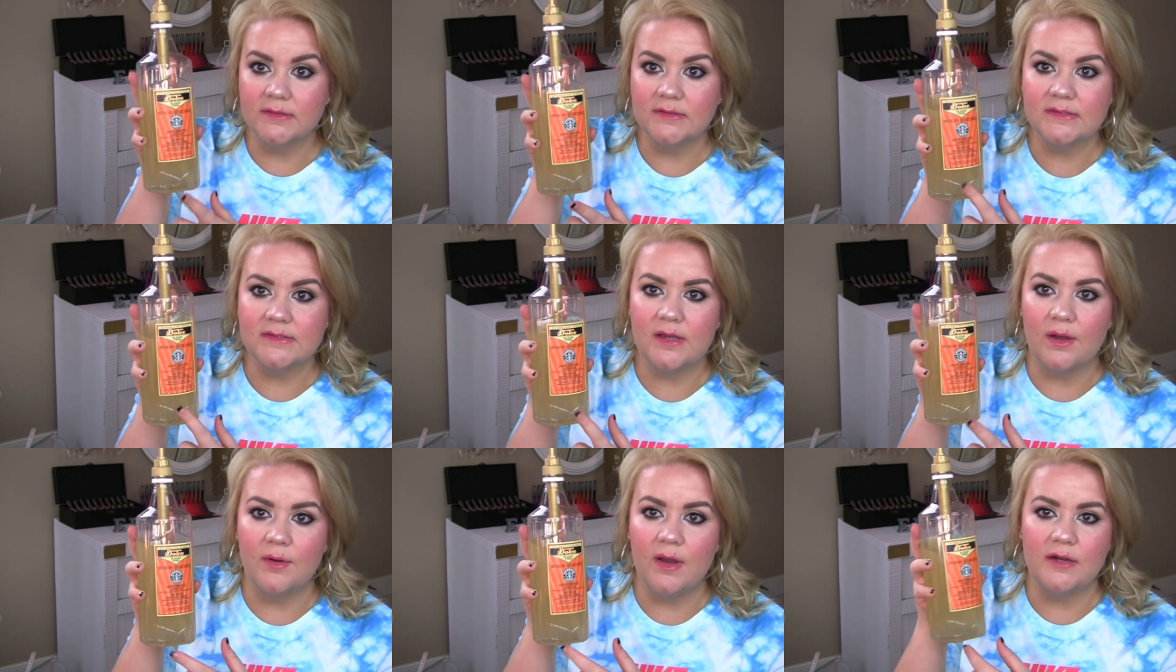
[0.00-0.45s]

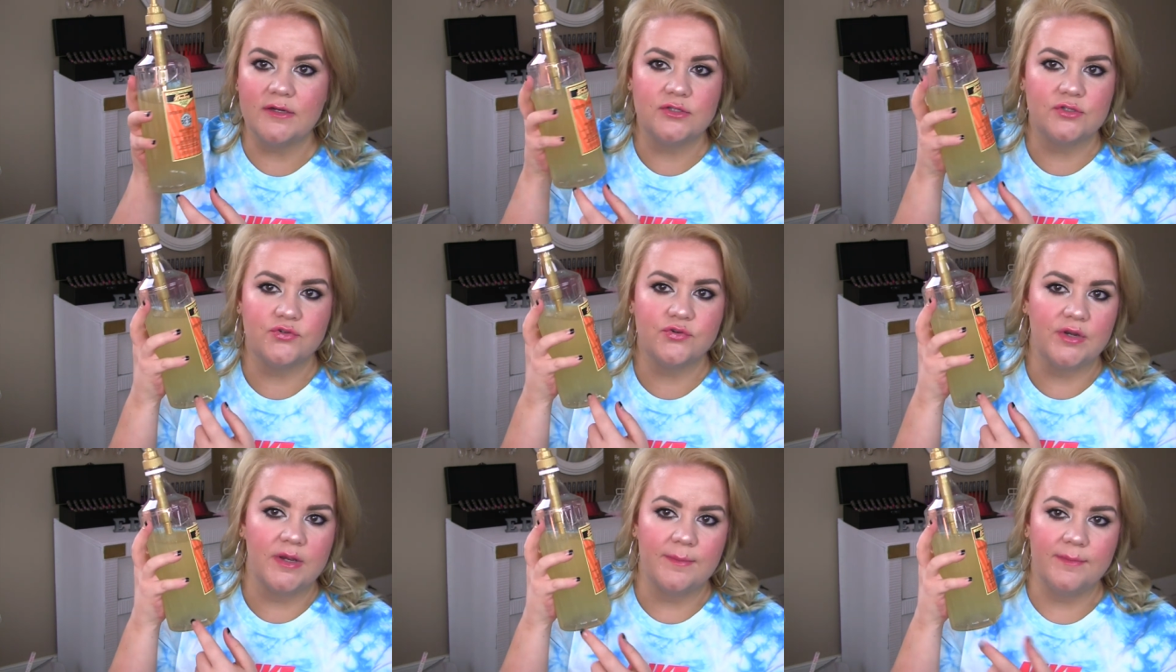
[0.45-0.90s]
So I
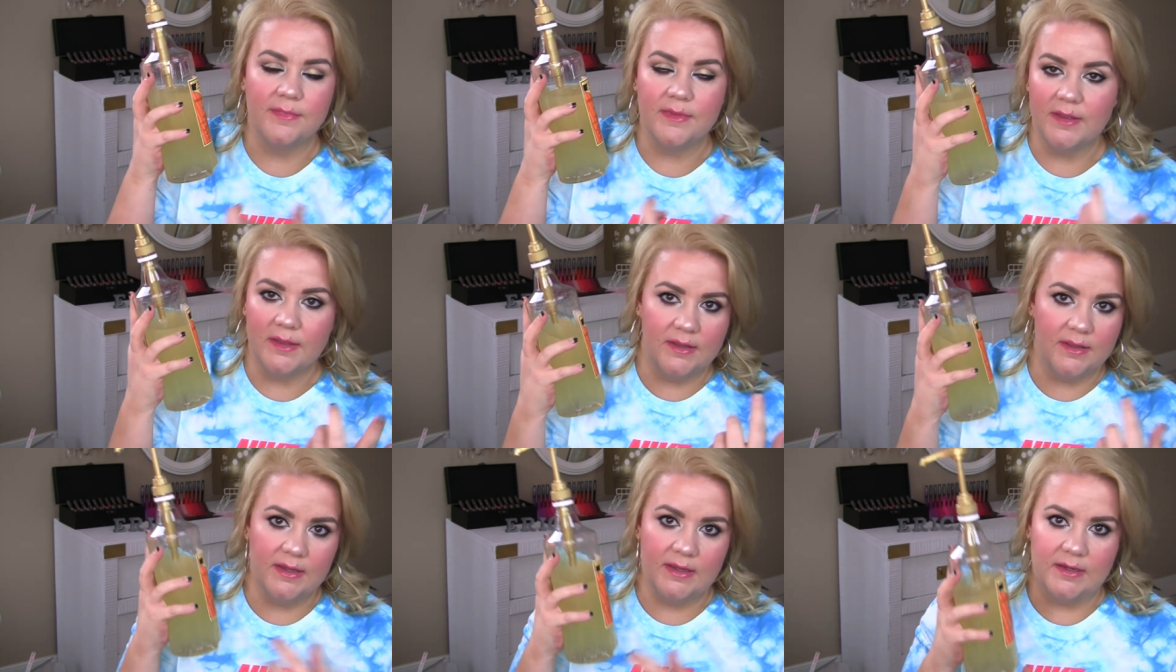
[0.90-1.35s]
just trimmed
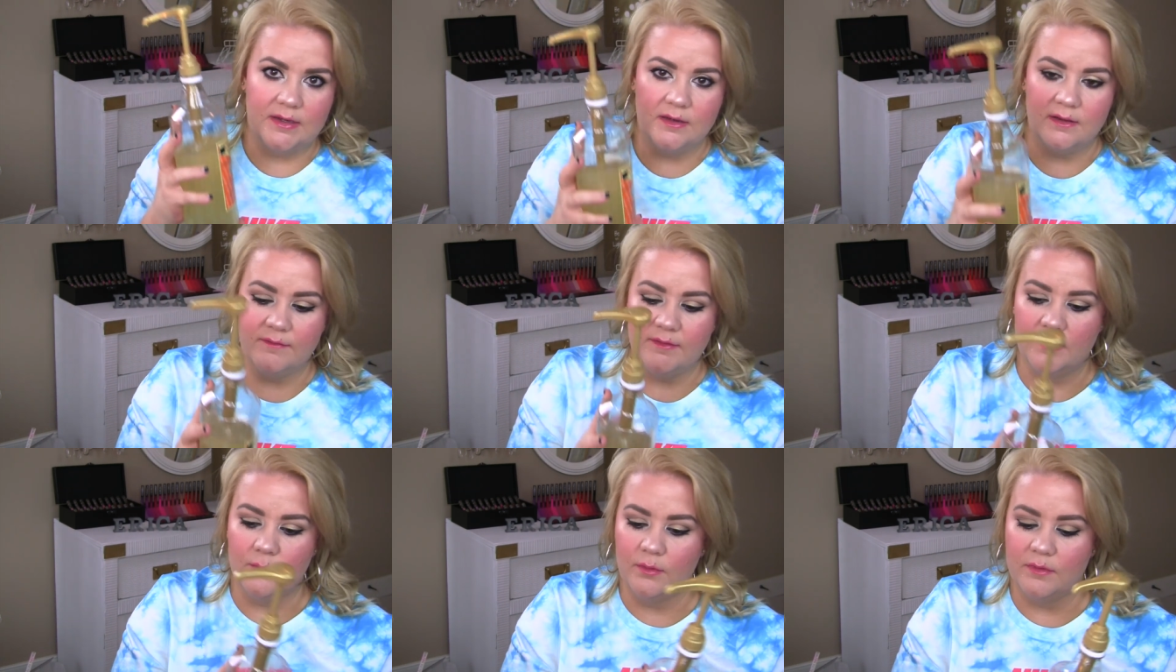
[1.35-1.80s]
the end
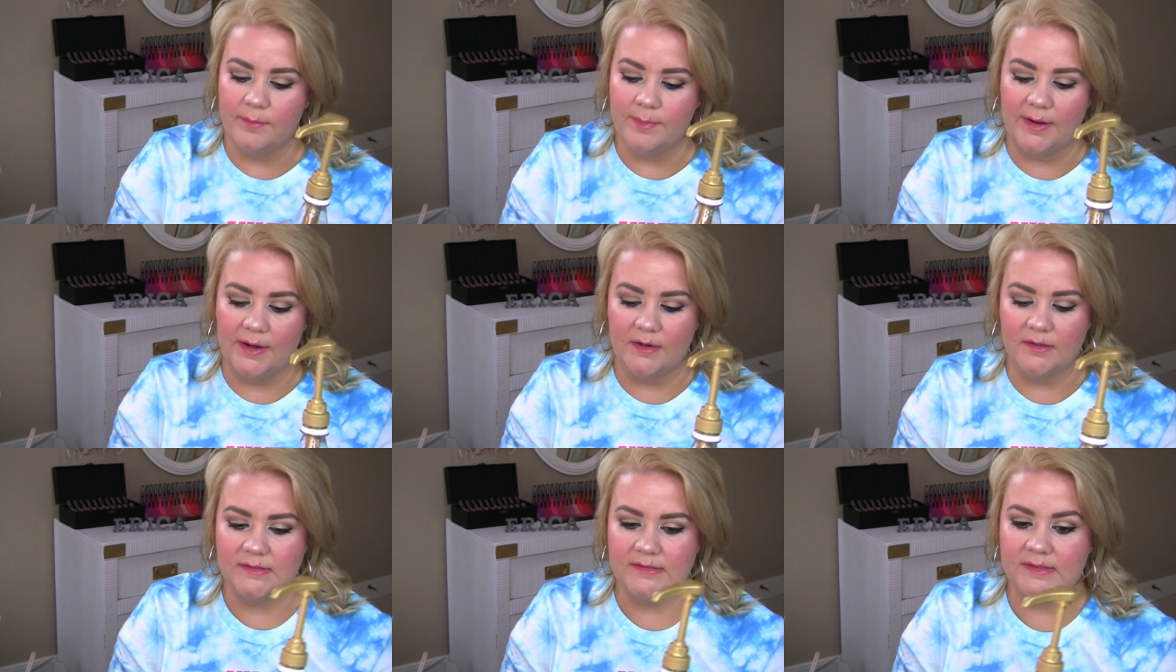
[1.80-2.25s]
of it with a
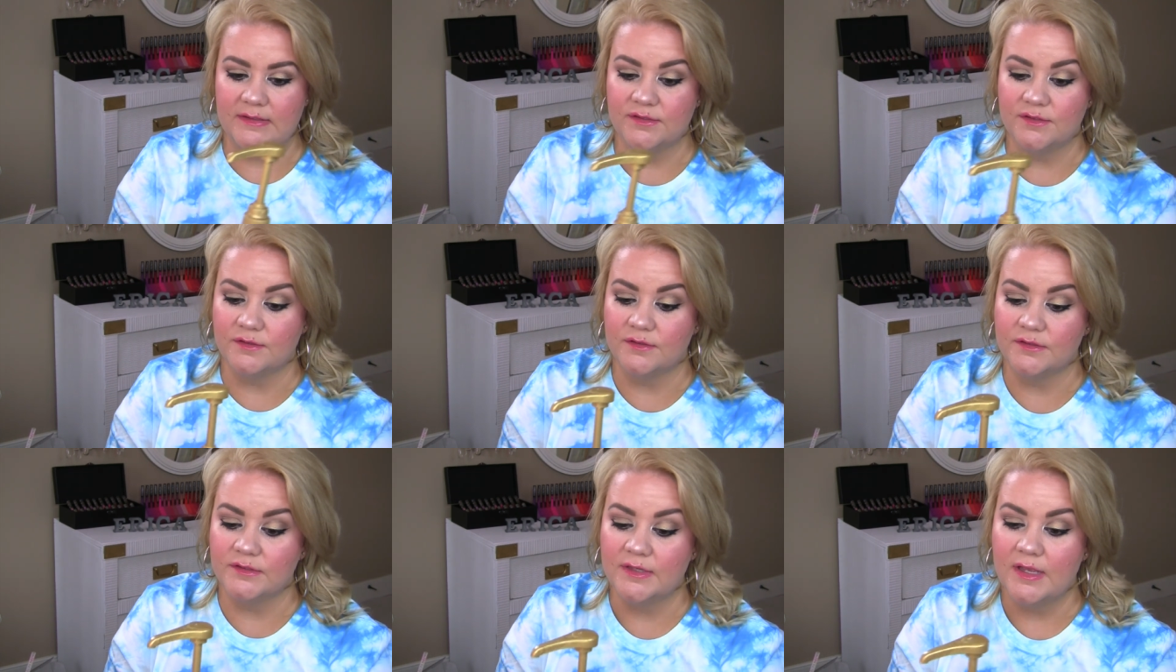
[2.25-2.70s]
pair of
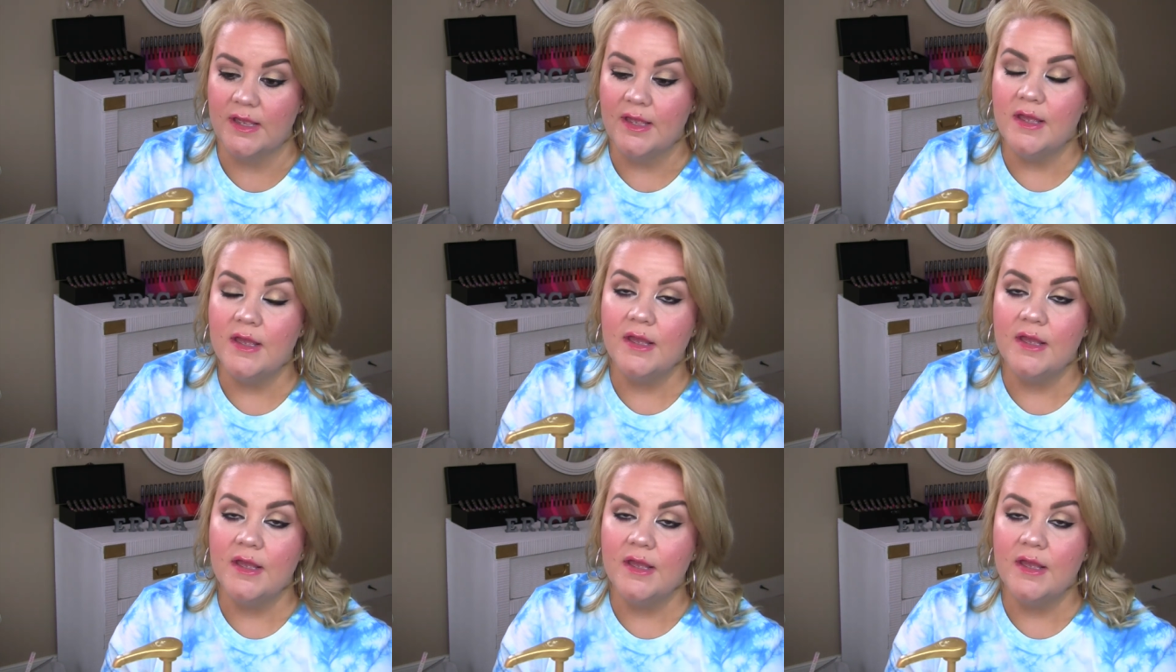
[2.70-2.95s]
scissors.